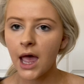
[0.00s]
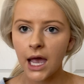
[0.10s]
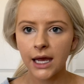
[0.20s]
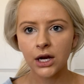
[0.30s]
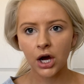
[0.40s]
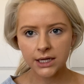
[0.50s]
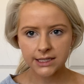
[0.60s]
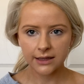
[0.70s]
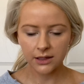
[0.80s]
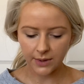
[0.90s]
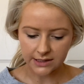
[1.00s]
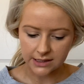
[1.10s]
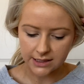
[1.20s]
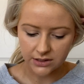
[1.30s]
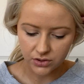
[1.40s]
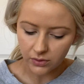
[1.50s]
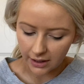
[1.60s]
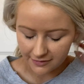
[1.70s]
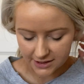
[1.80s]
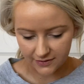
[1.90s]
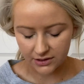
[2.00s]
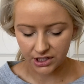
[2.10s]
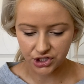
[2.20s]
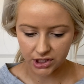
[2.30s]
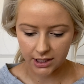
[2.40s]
And on a daily basis, I do love this foundation.